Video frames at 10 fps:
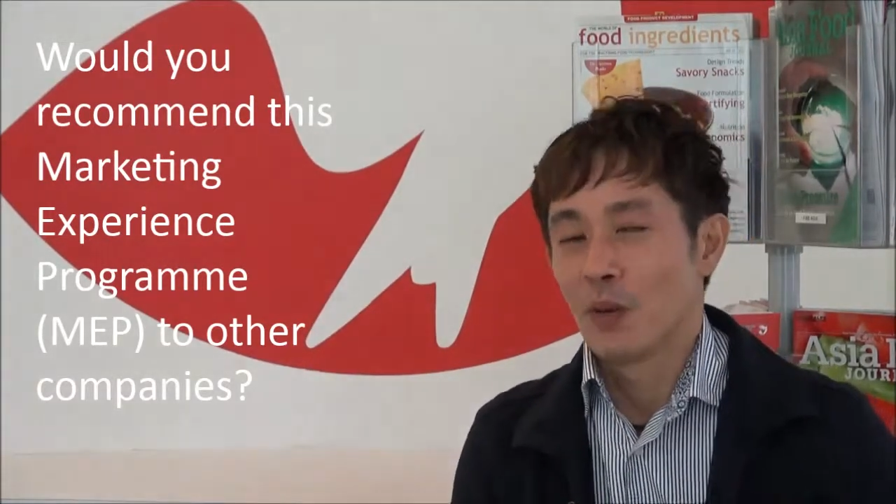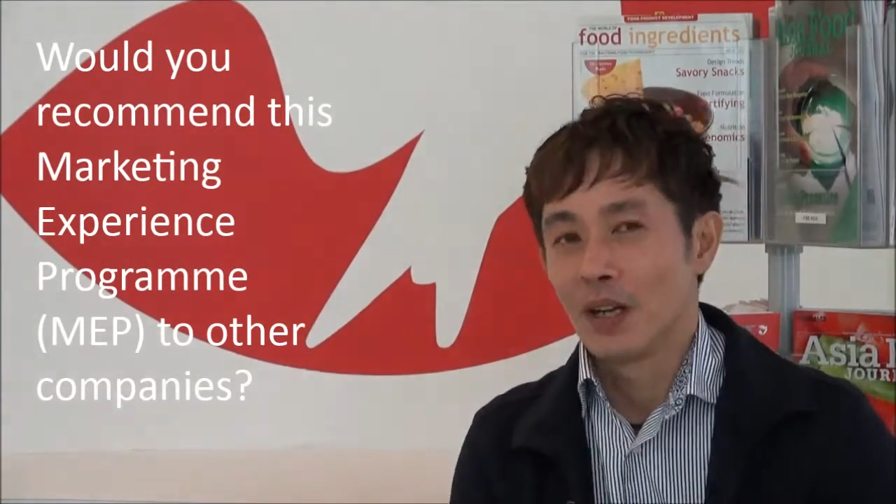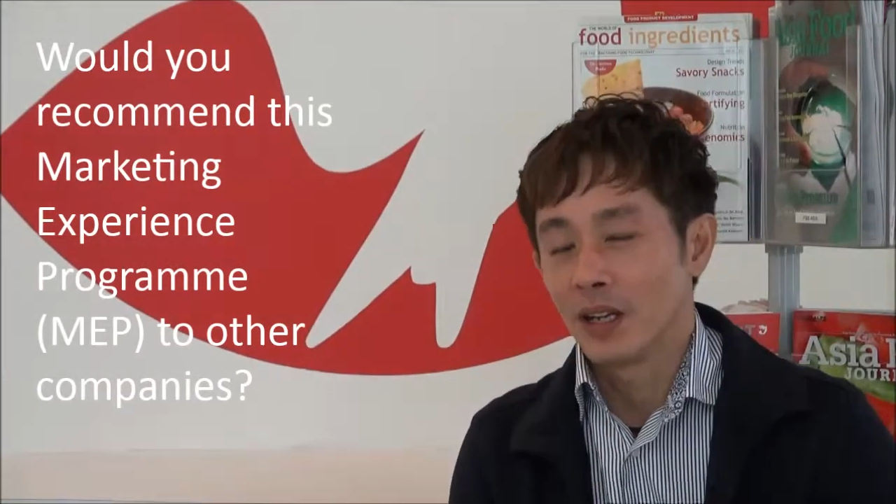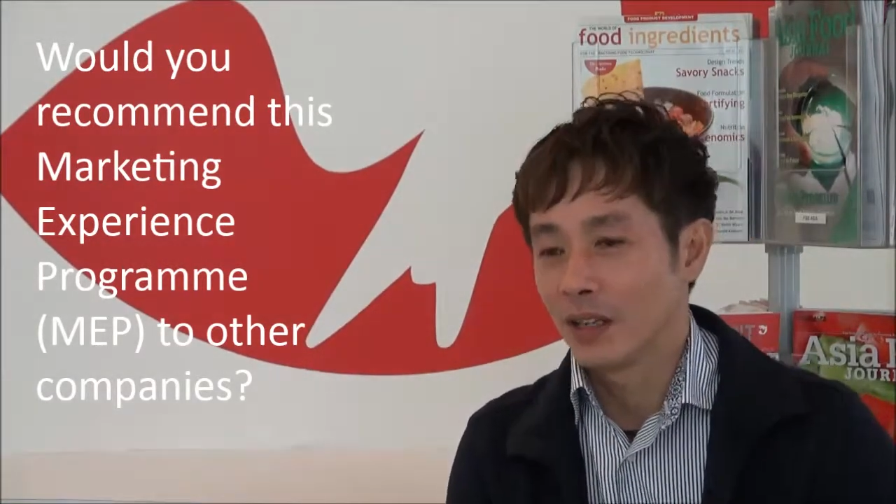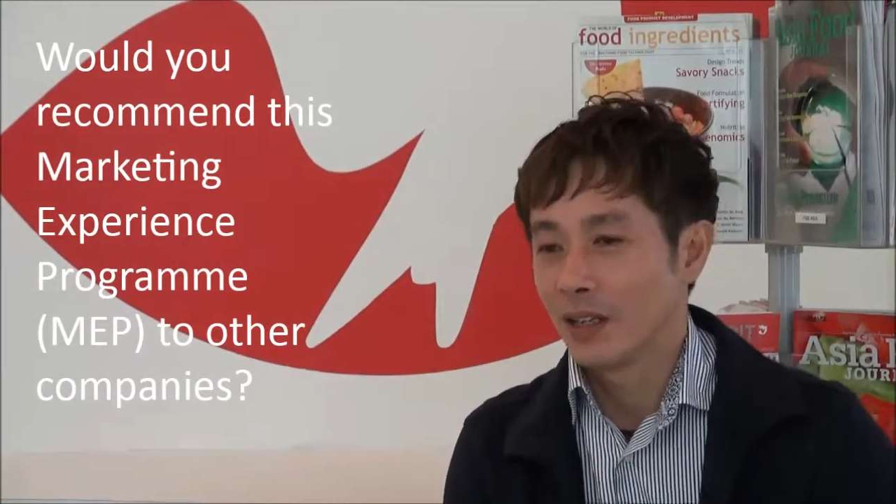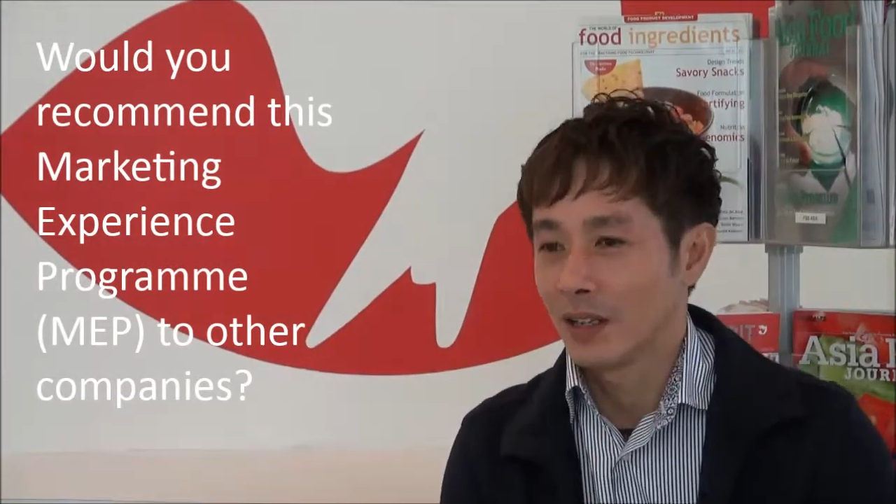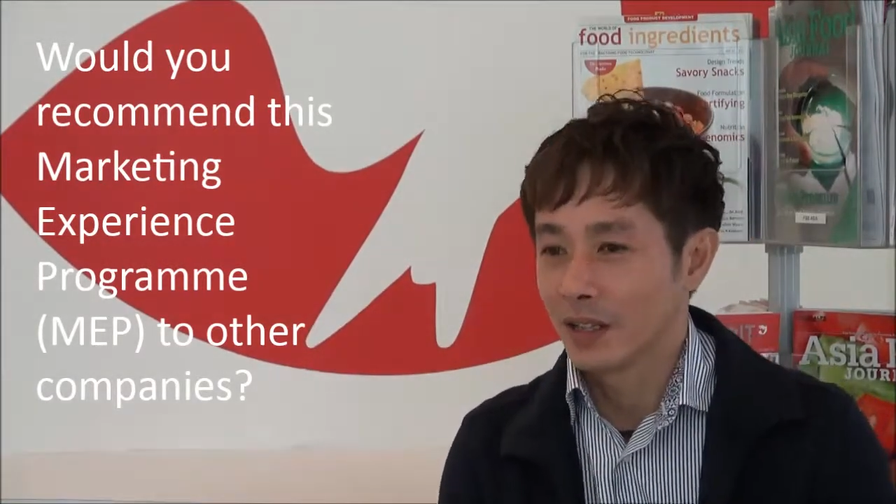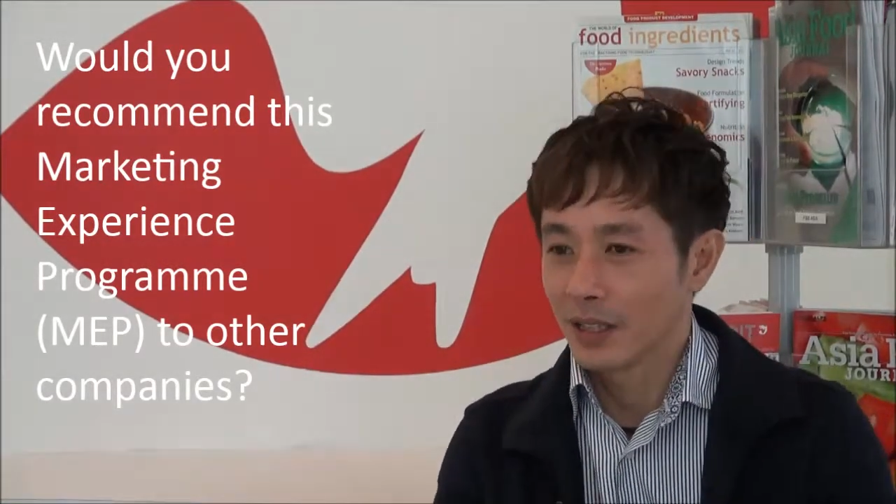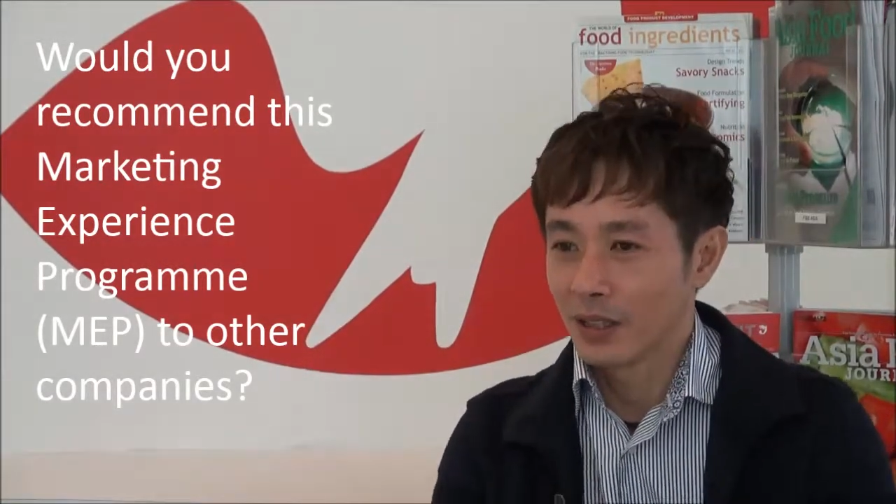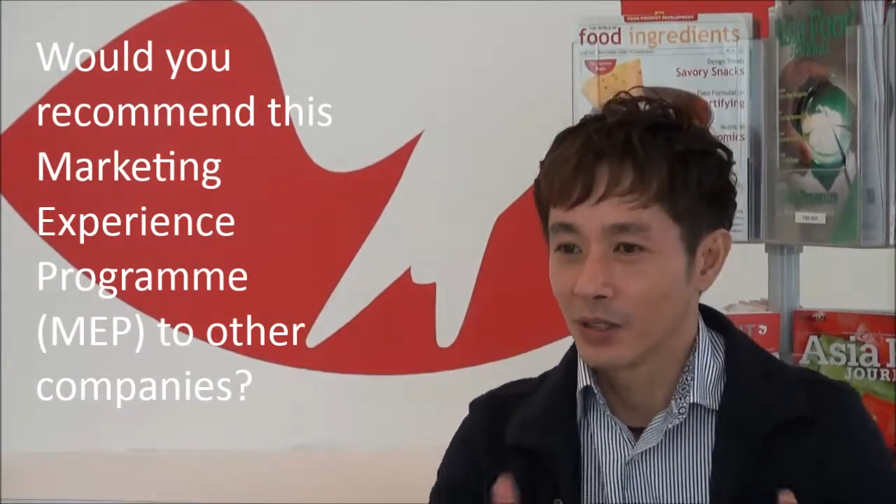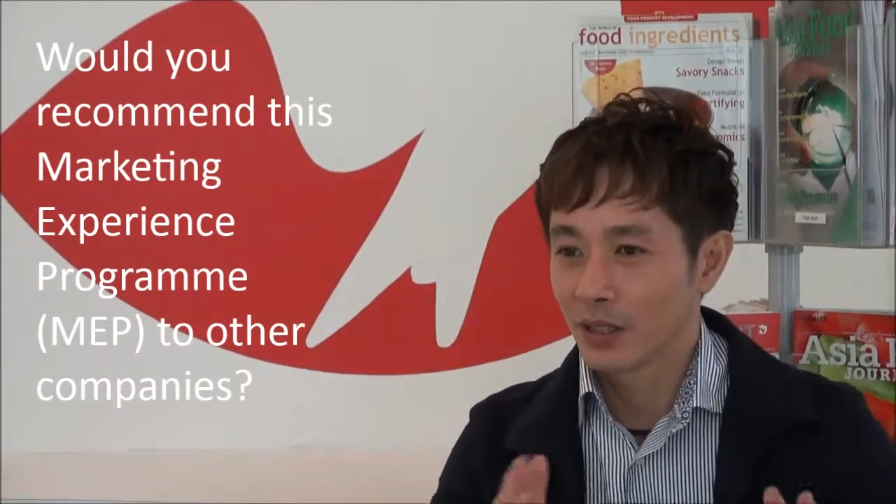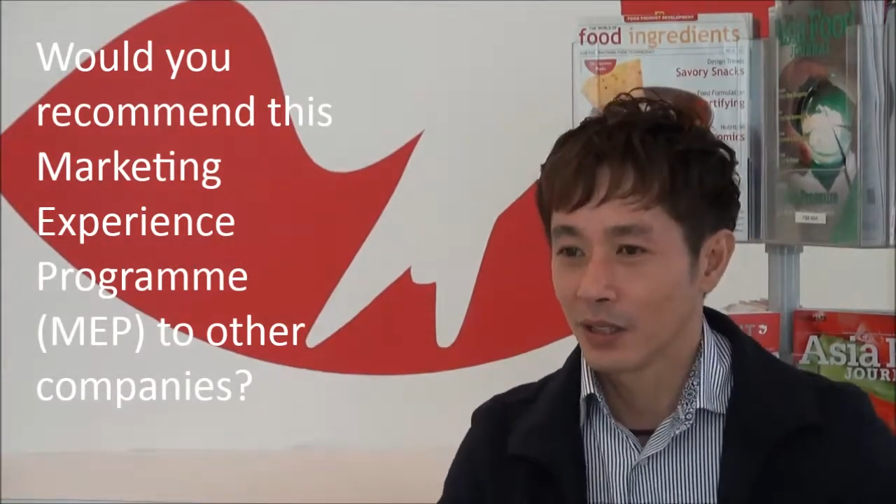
went in and I said, look,